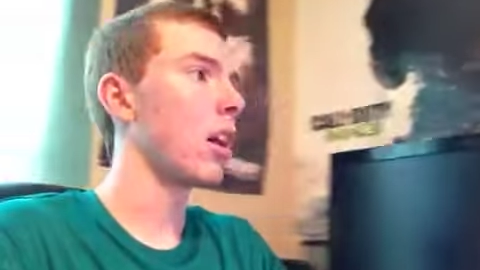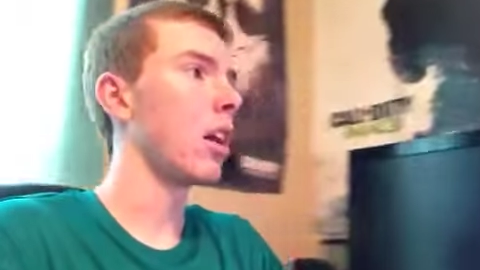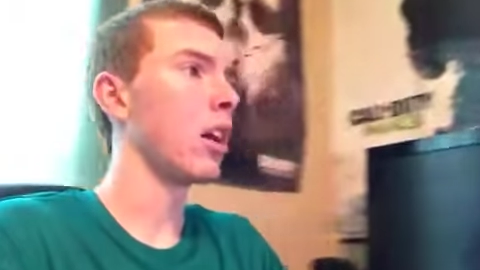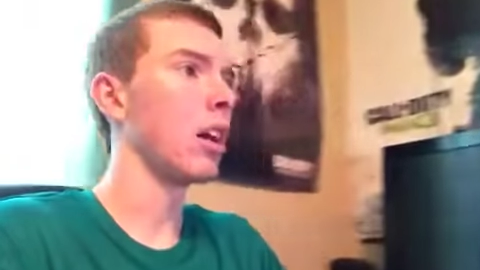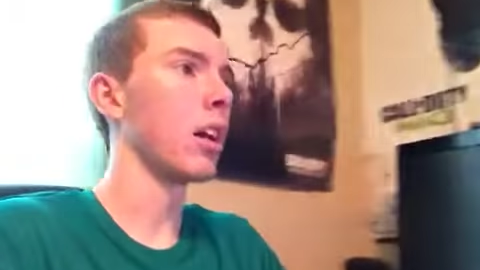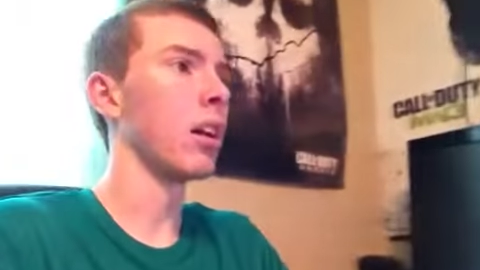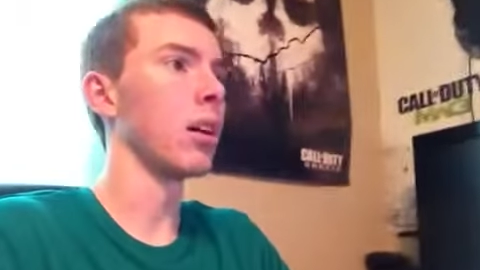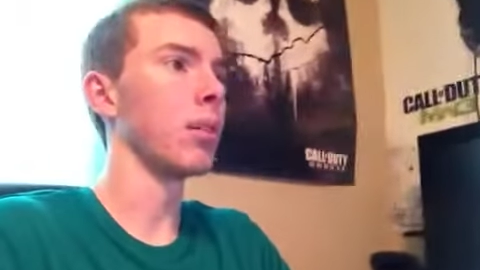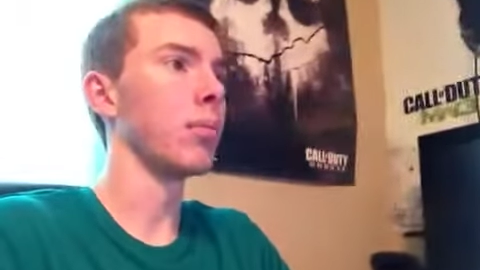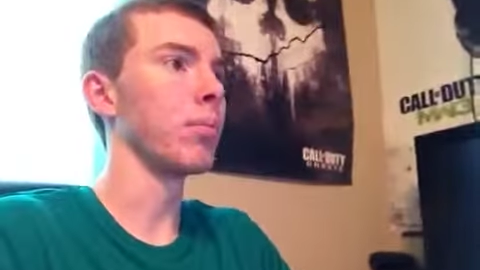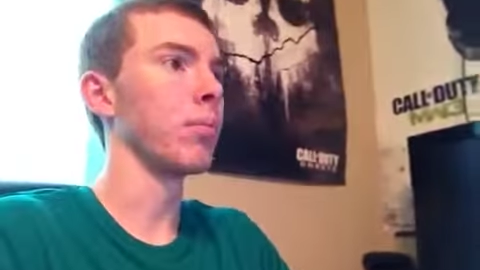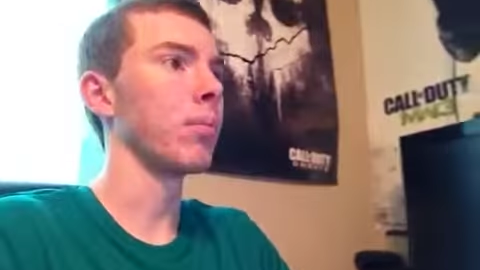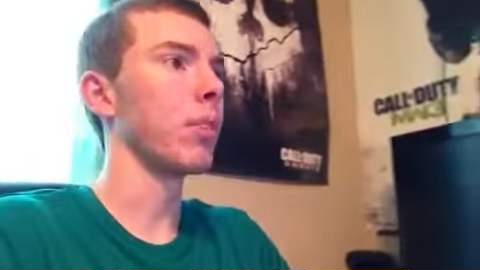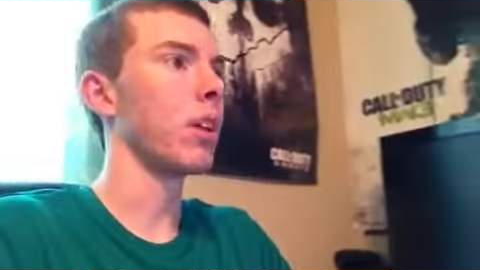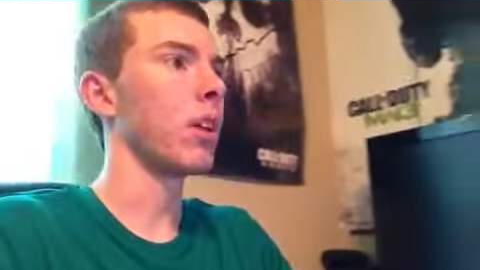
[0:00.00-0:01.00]

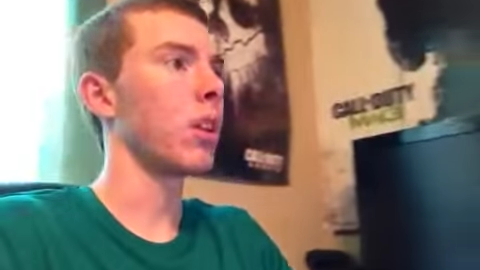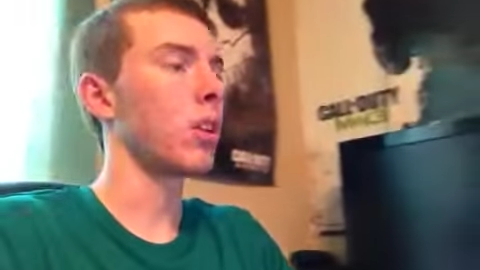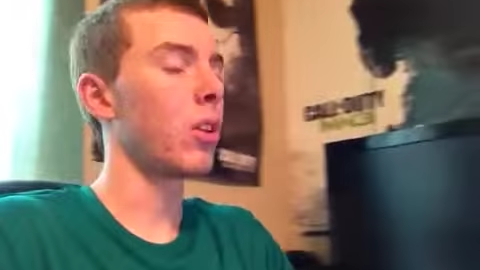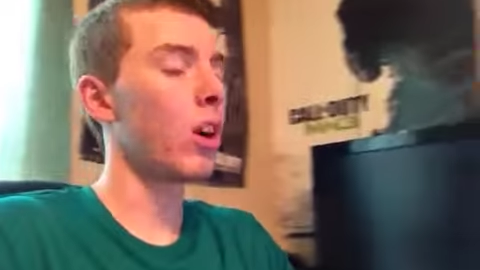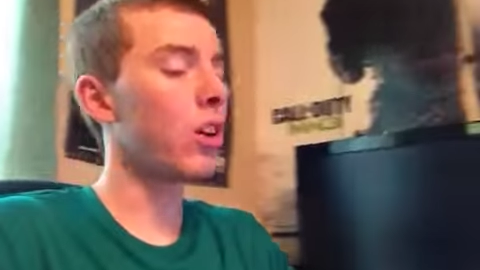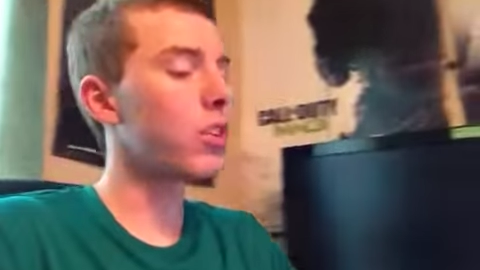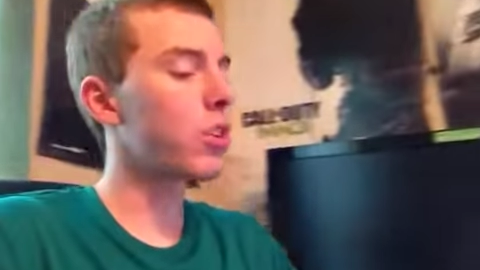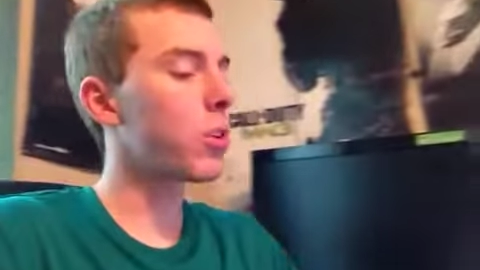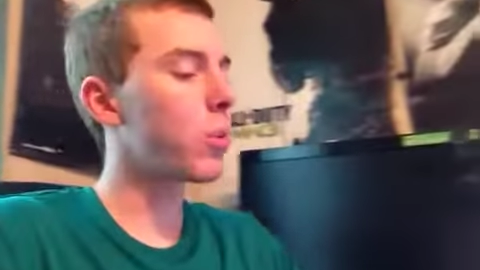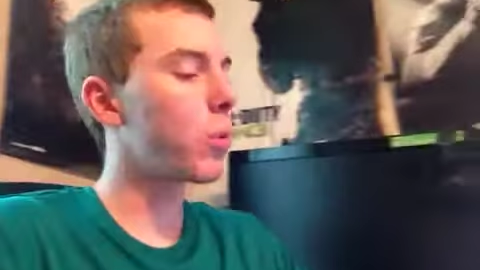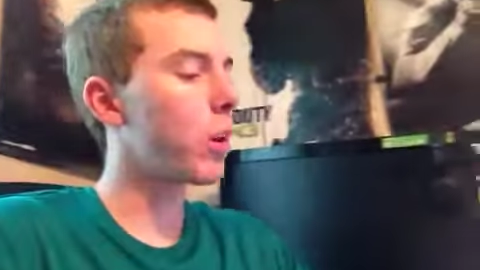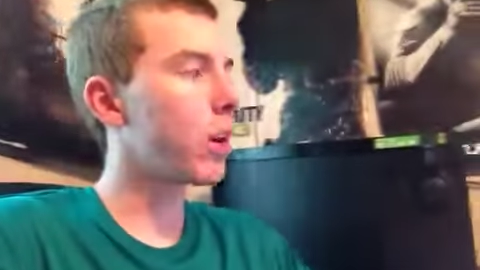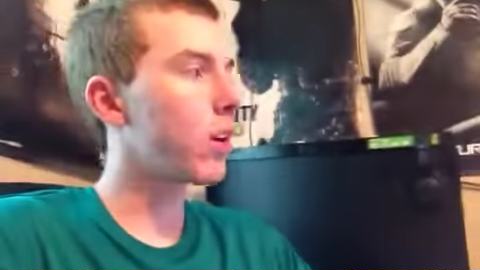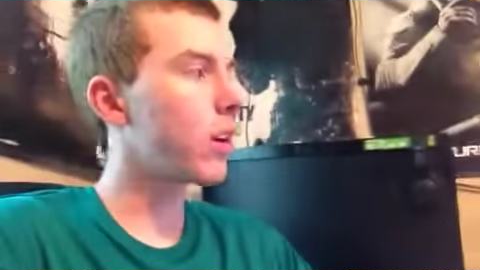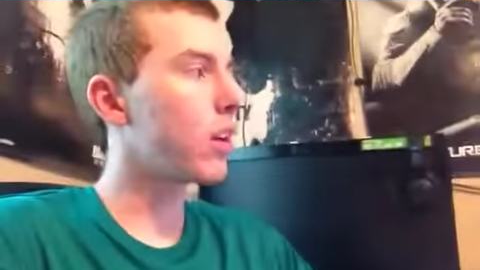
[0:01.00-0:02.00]
Um, they're also
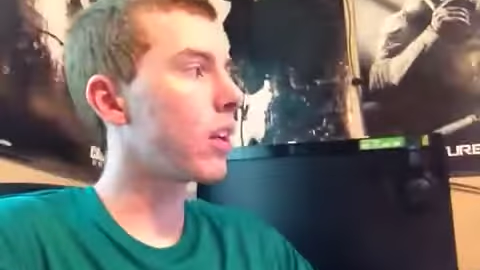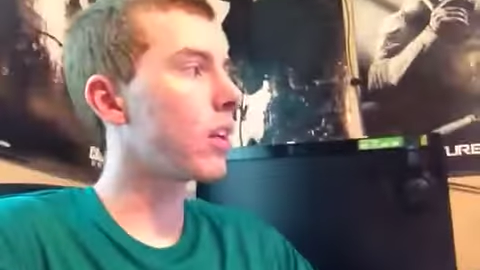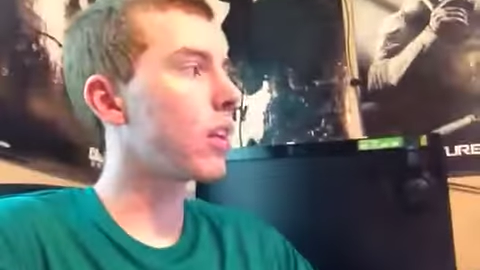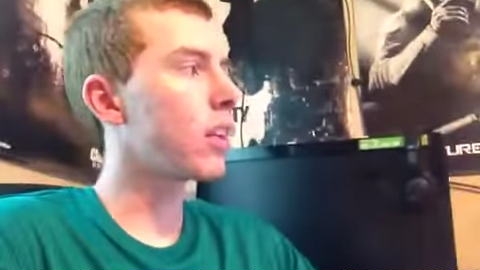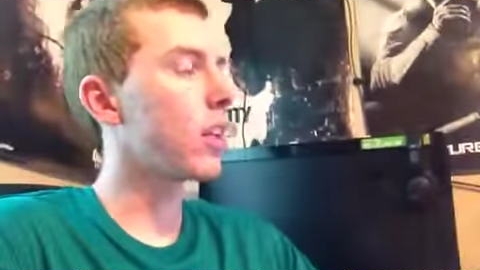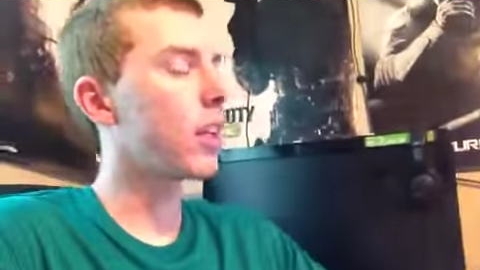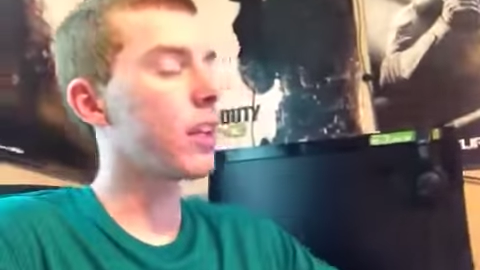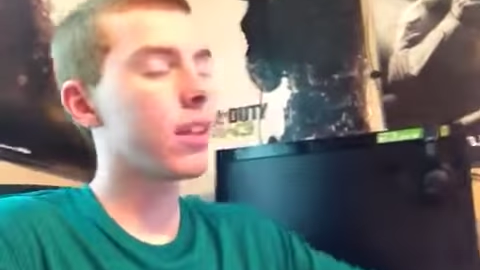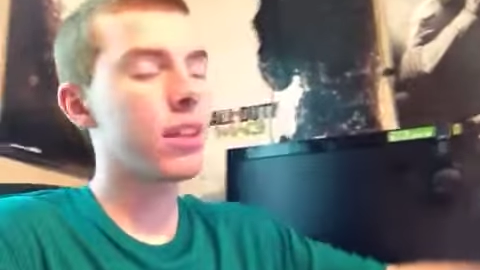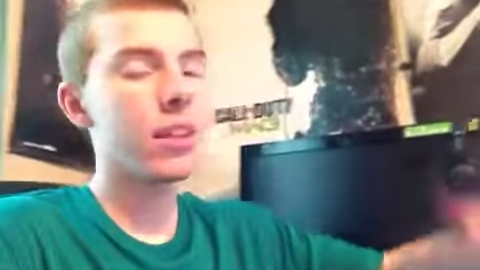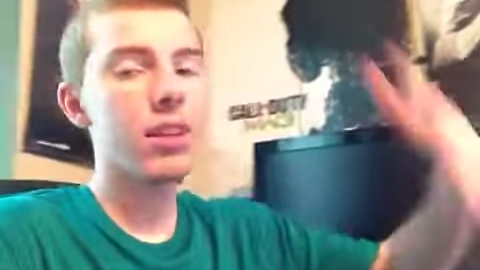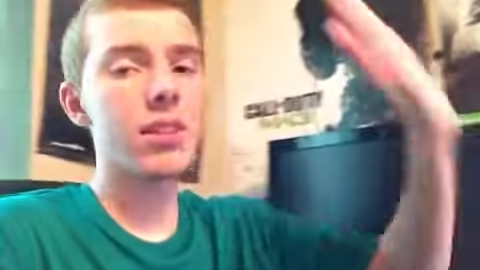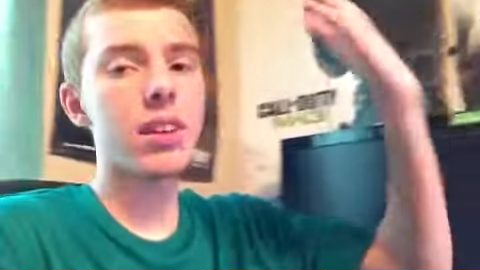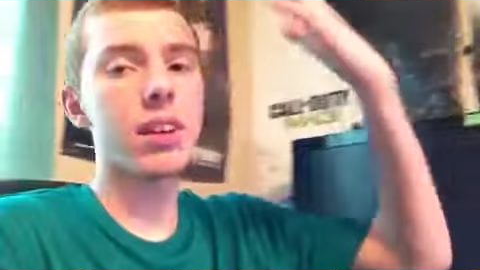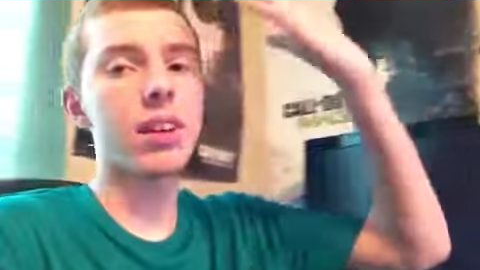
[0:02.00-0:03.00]
wearing
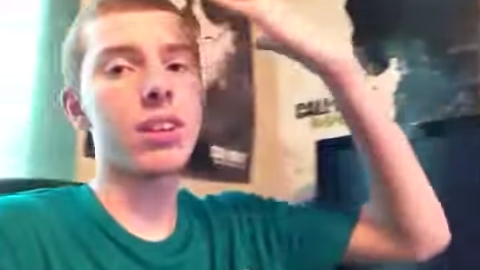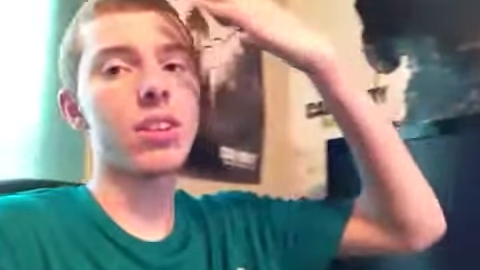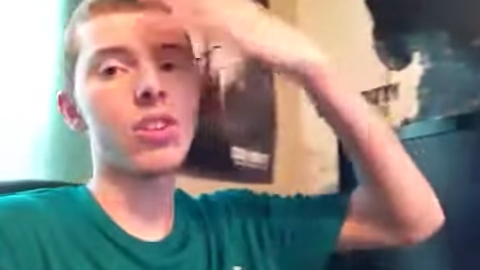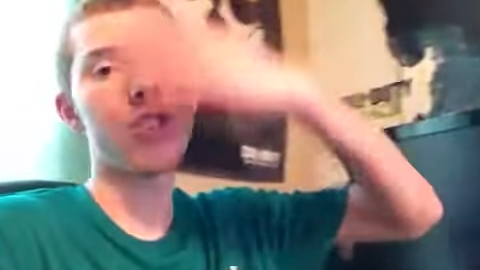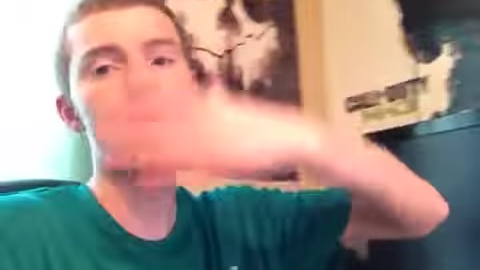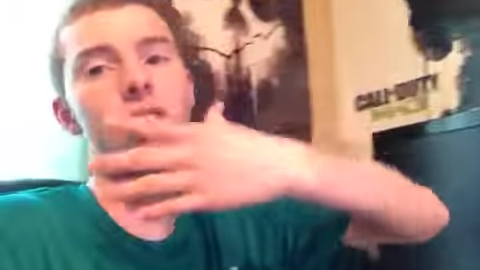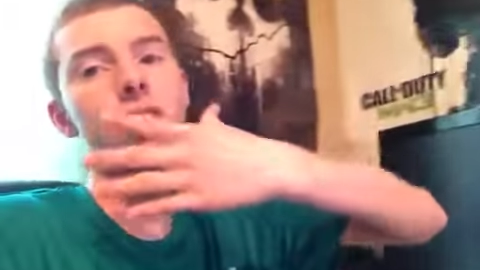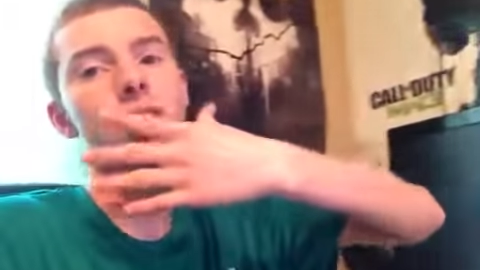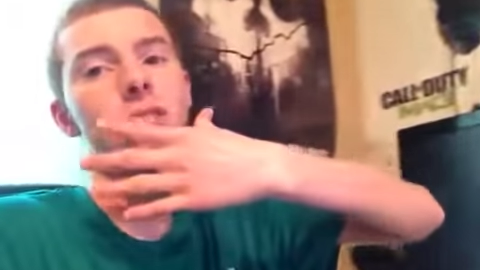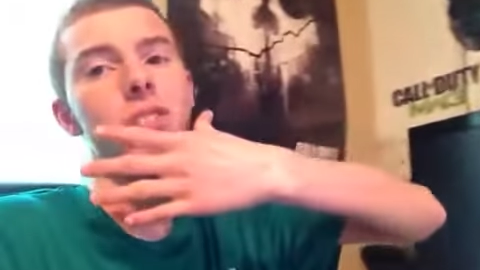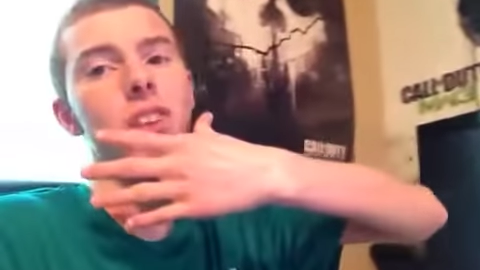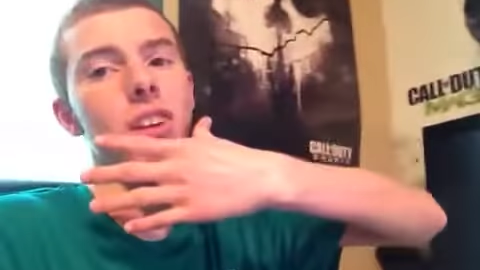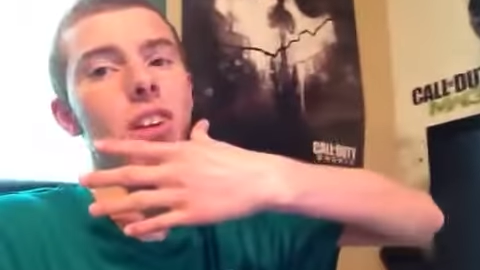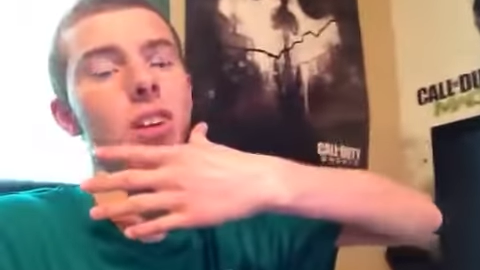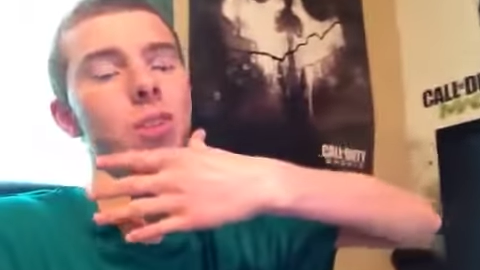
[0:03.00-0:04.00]
these like shields
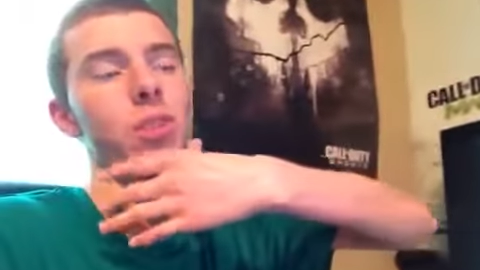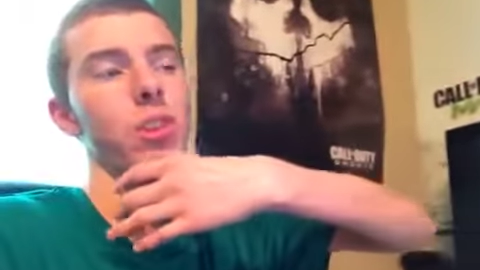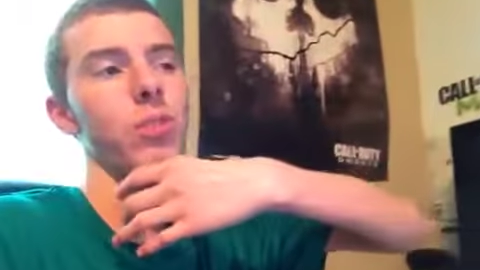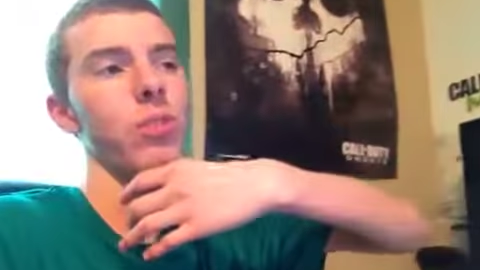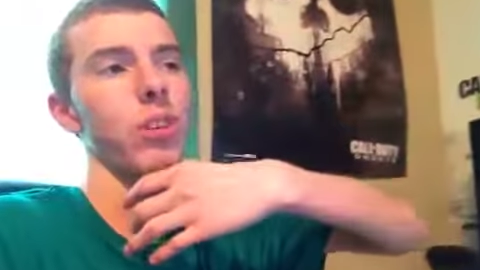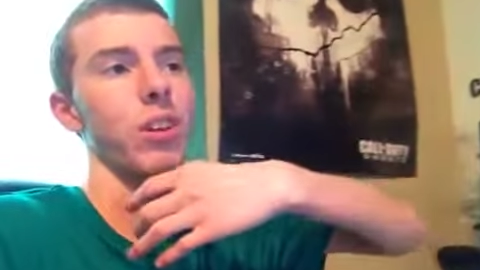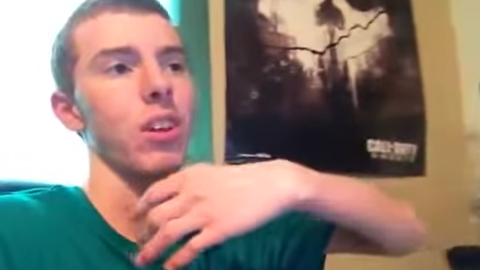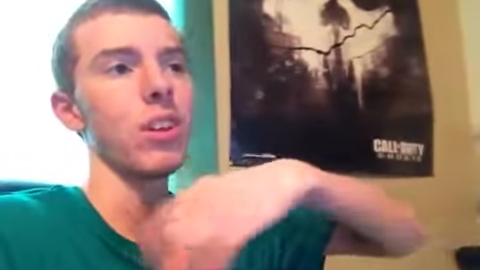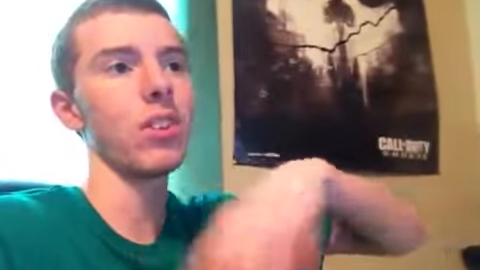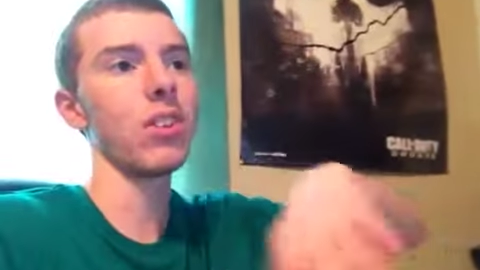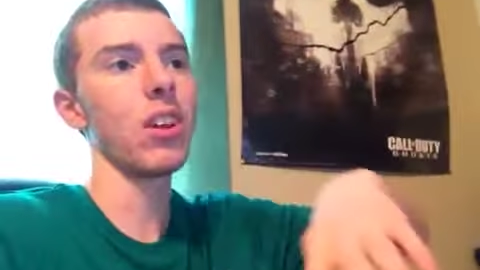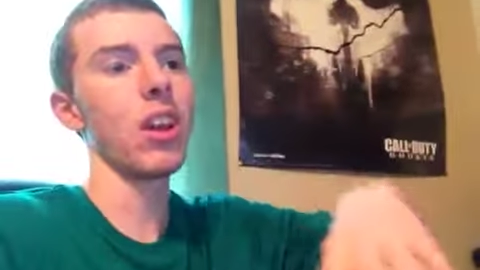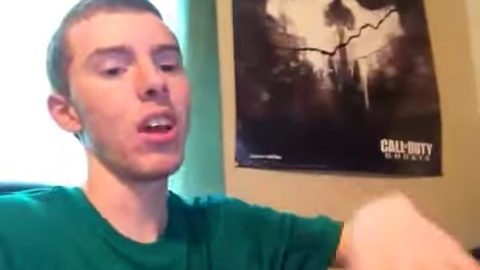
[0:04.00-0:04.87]
that cover their face,